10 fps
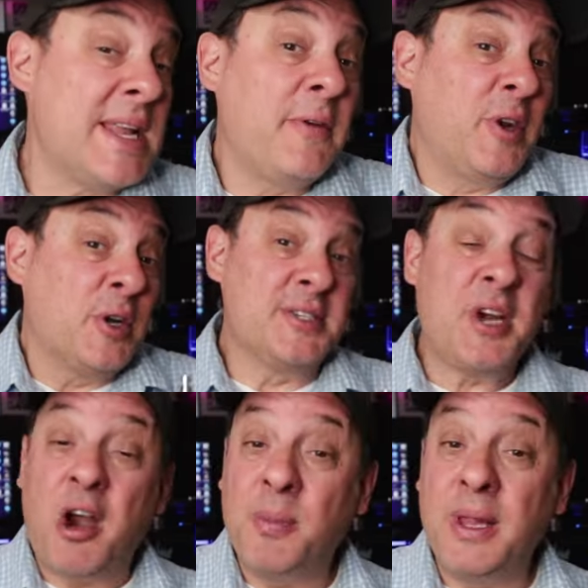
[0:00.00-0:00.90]
Now, if you're a
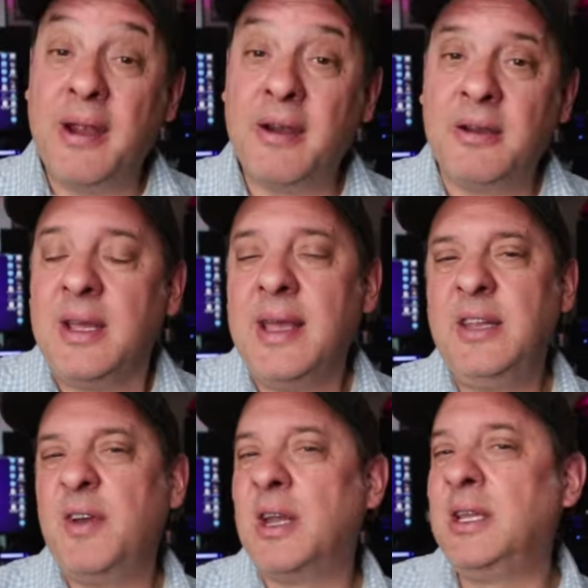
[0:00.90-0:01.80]
guitar player and
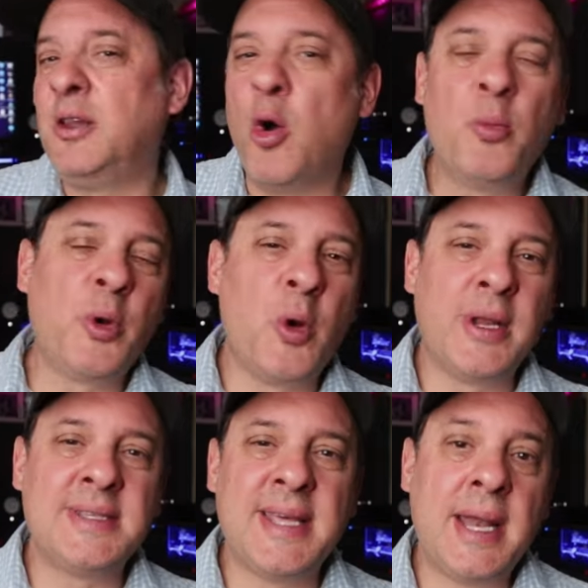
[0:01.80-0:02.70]
you've got a little home
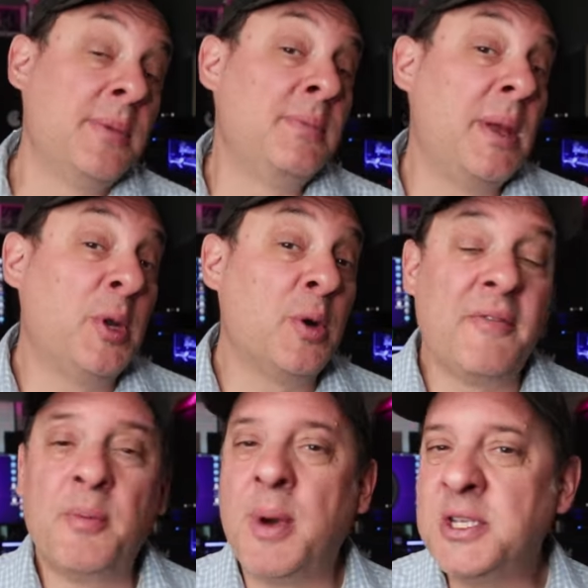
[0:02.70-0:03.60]
recording setup and maybe you don't
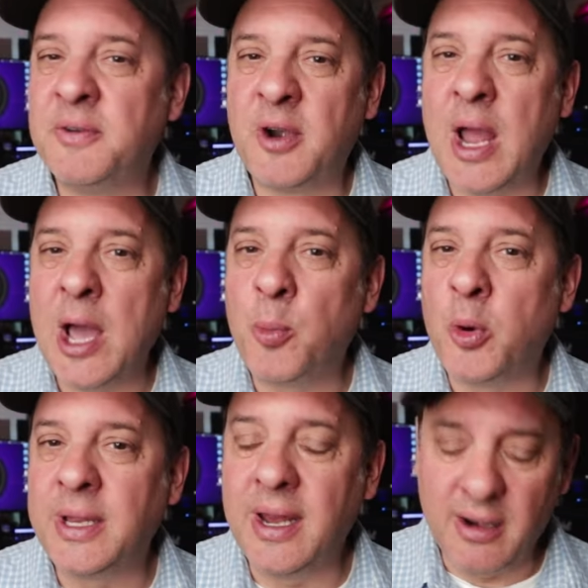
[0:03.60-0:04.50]
have a budget for
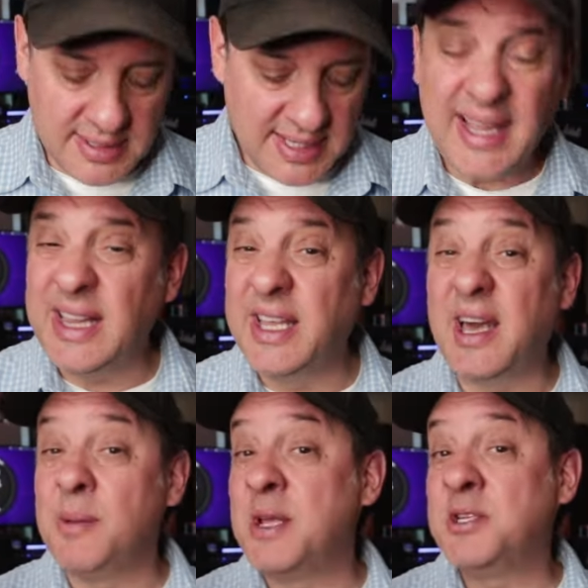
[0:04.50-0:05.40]
outboard gear, it's likely you
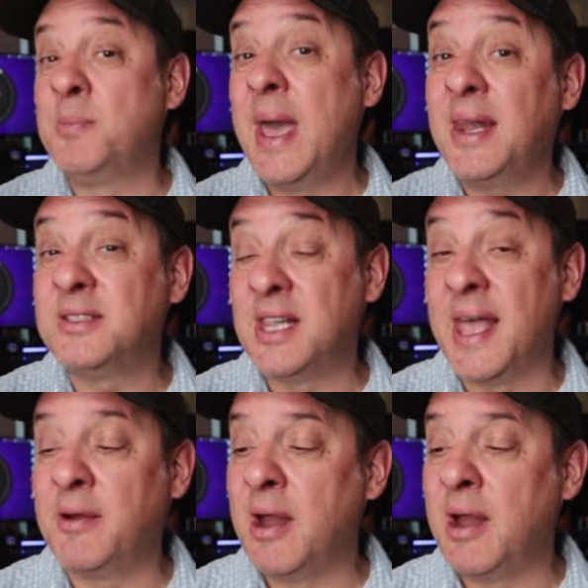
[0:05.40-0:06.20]
got a bunch of pedals lying